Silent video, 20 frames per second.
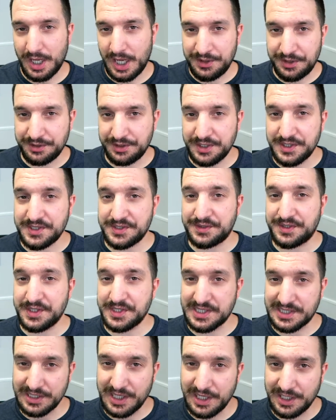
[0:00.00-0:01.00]
and it is
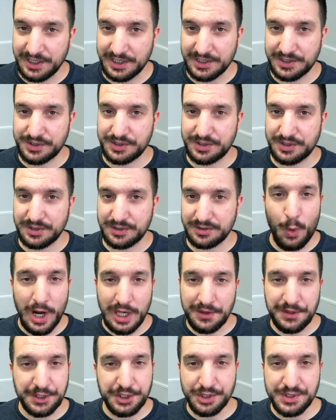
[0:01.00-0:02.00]
disliked,
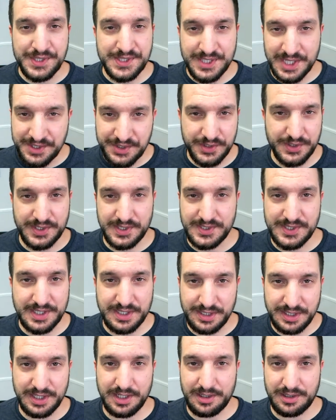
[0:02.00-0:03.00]
while the consensus is
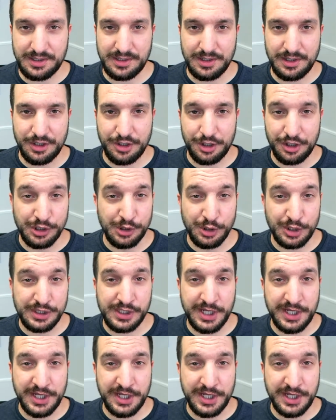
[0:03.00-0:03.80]
clear. Look